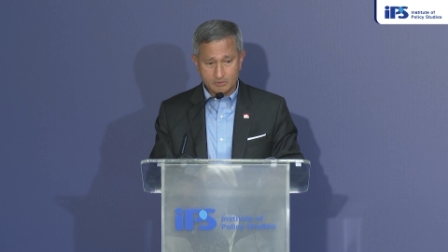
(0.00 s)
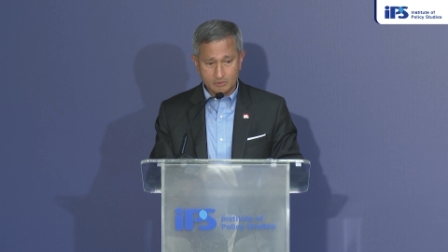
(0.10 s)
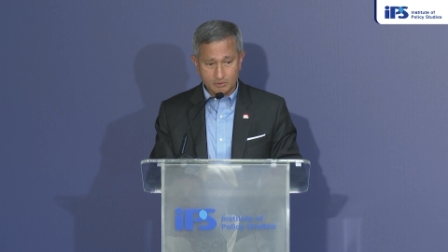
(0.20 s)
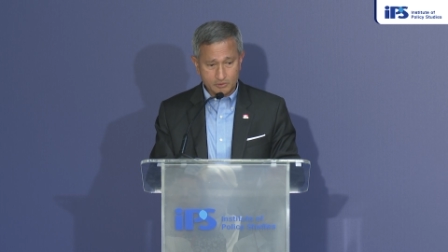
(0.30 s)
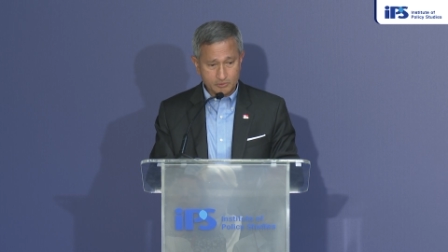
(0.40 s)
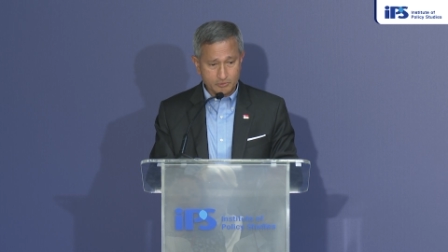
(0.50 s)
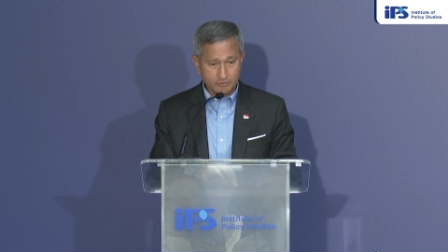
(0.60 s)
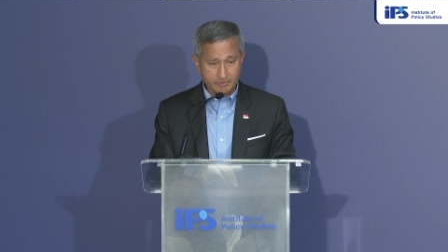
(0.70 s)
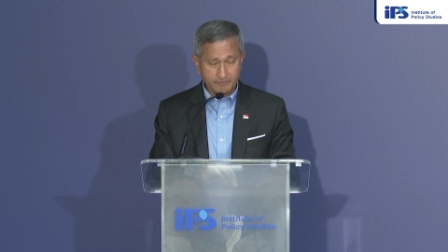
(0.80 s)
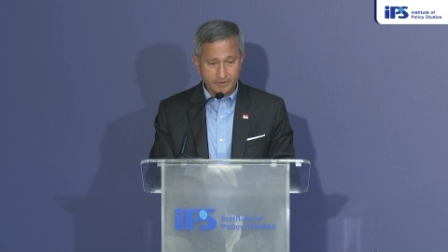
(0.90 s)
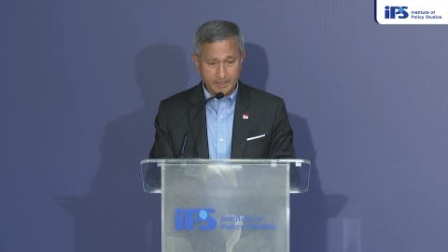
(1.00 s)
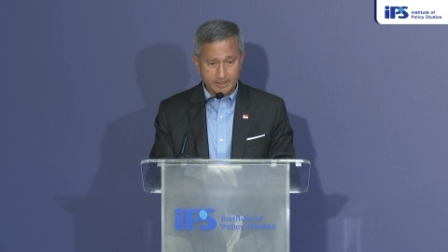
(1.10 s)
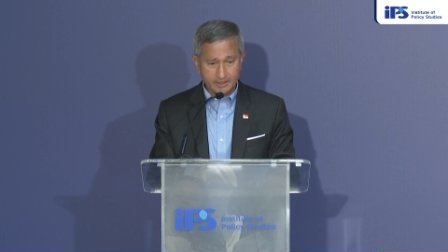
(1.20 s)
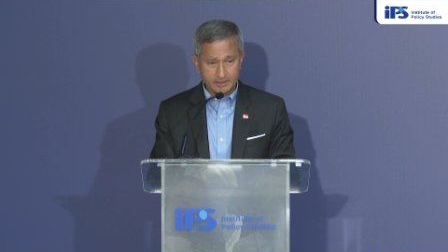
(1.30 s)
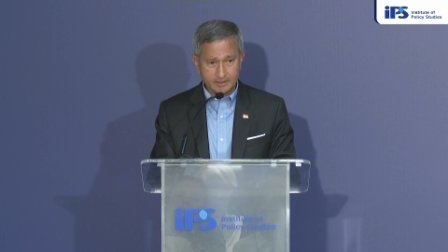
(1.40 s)
to also
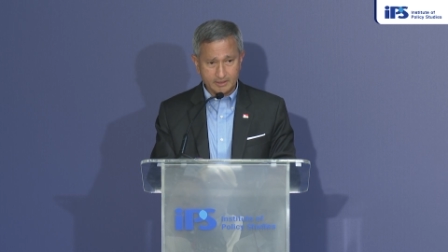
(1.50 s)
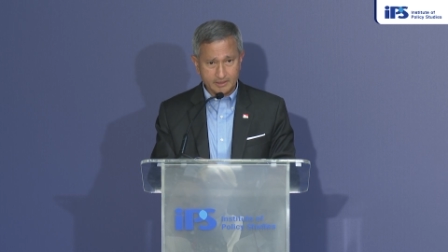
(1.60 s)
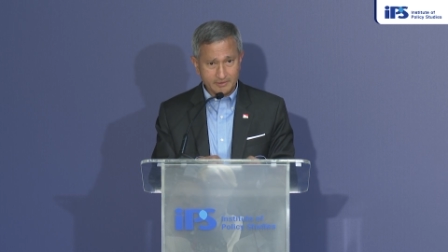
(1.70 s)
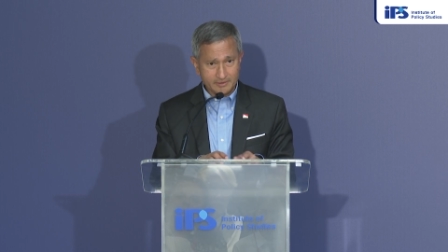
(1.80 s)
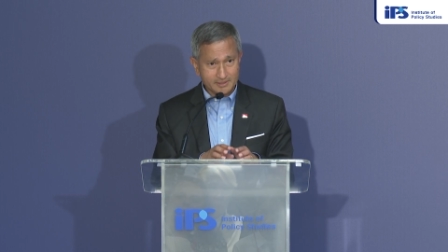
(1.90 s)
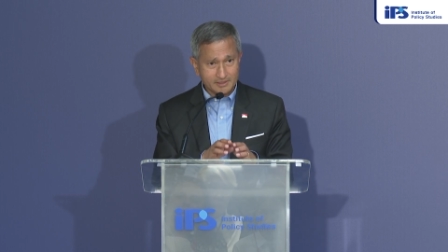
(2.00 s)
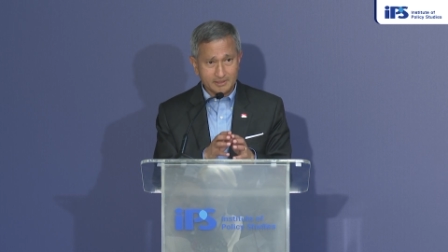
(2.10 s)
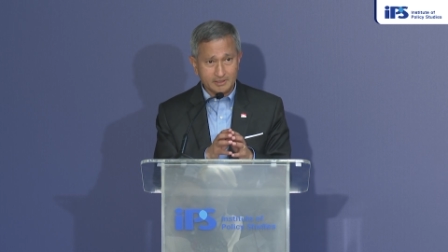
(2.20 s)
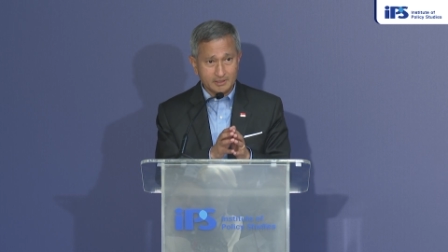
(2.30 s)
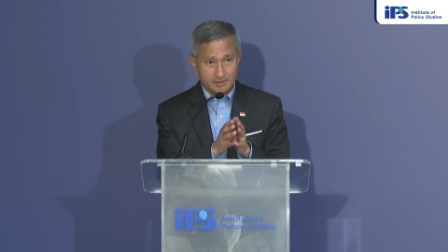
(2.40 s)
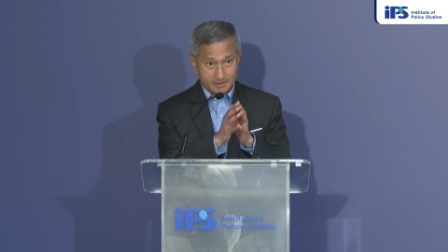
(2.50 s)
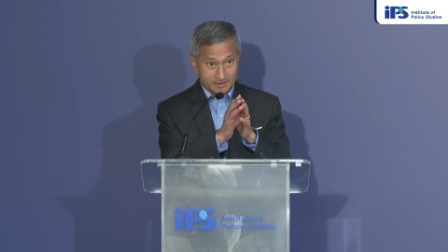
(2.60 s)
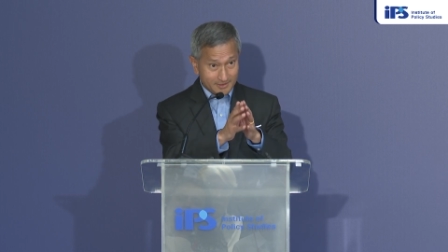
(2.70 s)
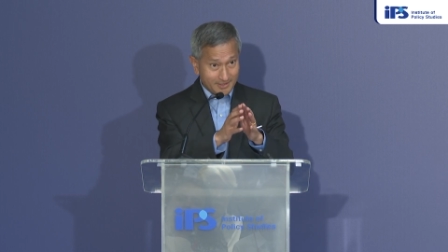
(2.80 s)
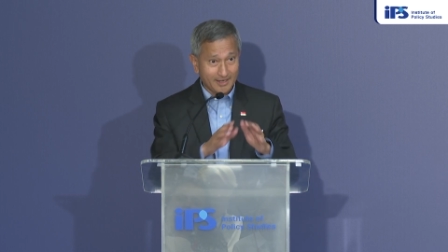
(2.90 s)
reflect that there is still
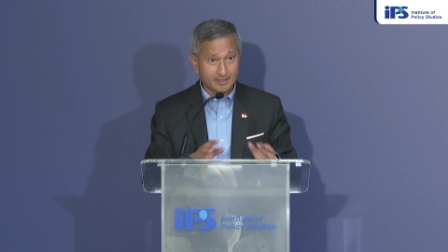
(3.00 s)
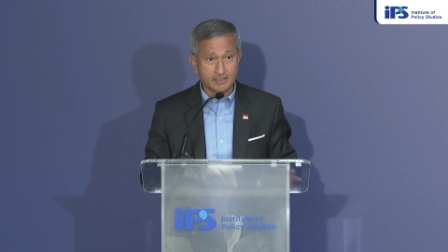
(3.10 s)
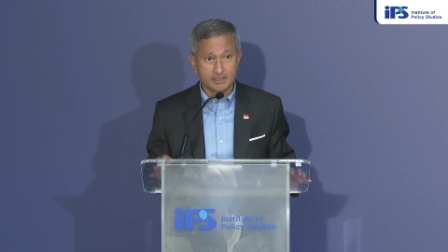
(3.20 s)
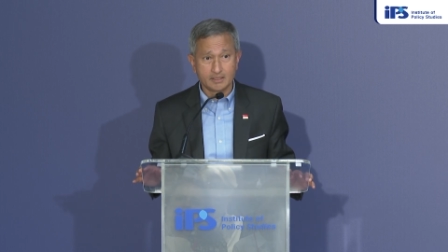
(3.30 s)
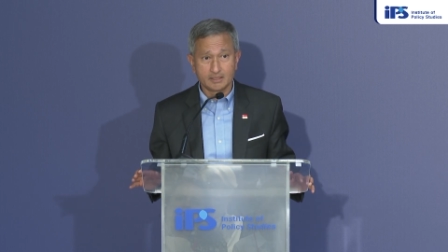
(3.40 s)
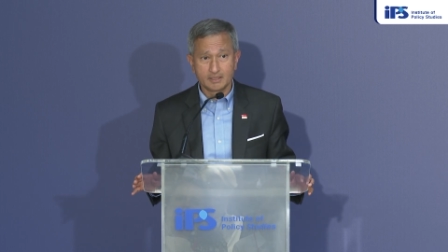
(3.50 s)
that need